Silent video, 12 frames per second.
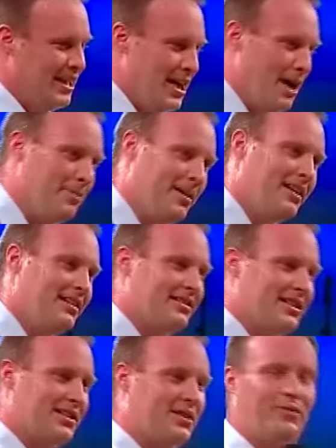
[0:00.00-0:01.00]
I mean,
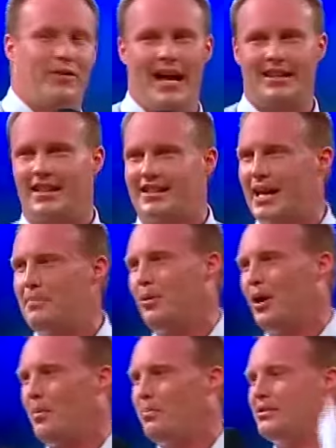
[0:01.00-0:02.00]
just the fact that they
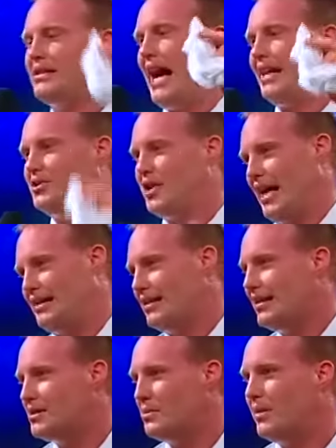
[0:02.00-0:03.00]
put up with Todd
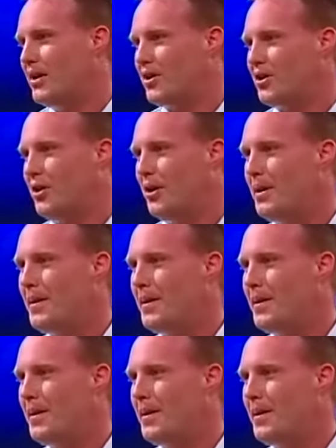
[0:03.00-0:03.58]
Johnson is a miracle.